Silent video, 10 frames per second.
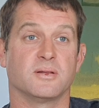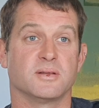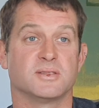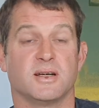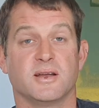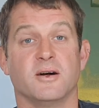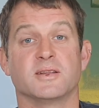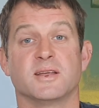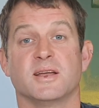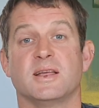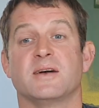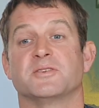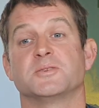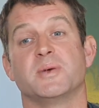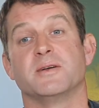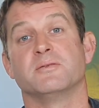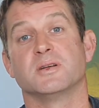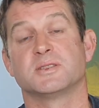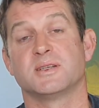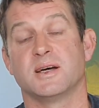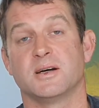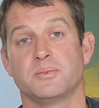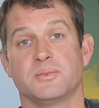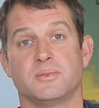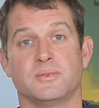So ideally have a spare rod set up